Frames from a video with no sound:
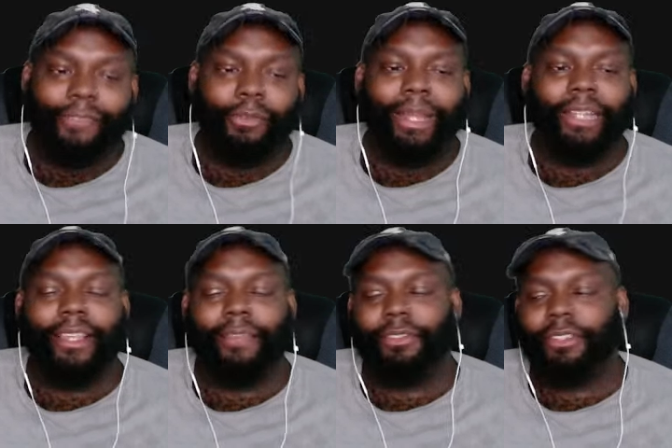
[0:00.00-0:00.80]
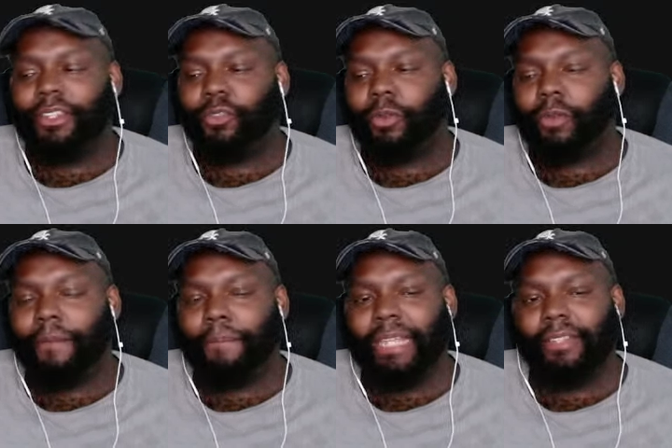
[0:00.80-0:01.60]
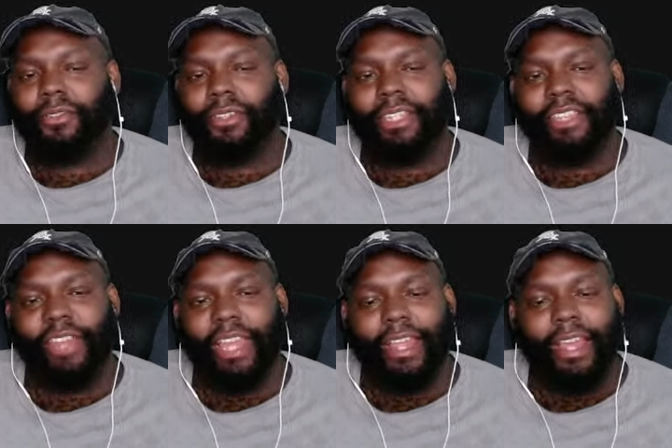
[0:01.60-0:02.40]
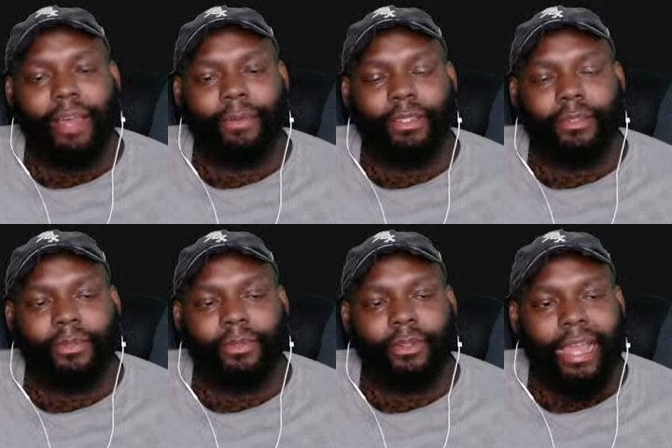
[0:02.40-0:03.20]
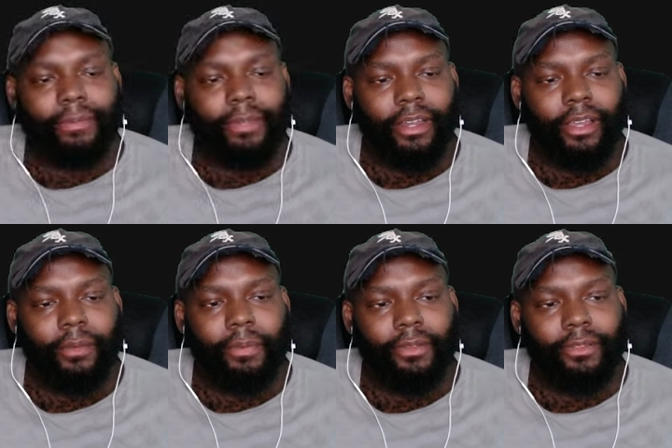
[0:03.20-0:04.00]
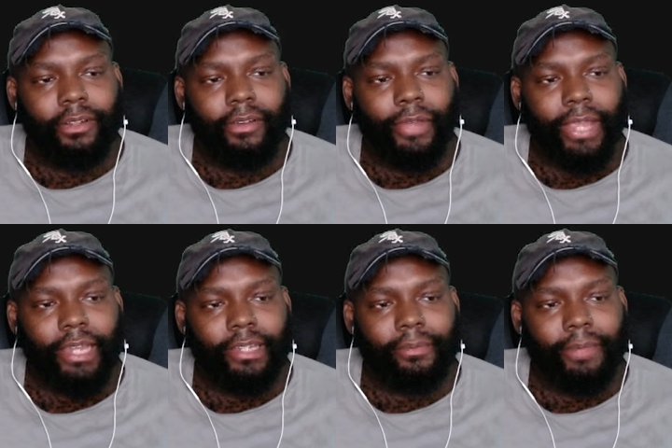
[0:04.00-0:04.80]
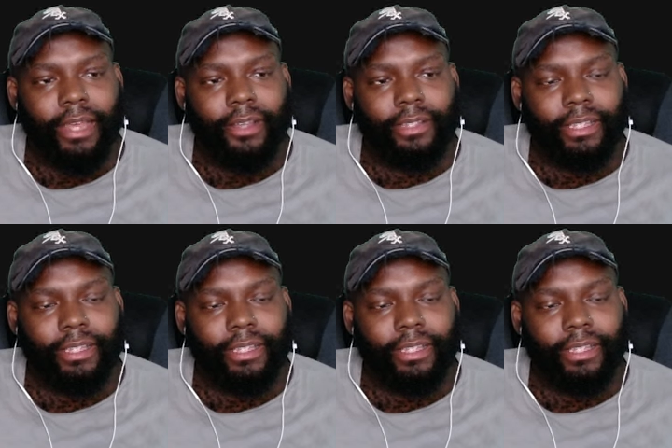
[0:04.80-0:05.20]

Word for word: And by the time you see this, we won't be. So just leave a like, comment, subscribe, turn on your post notification bells.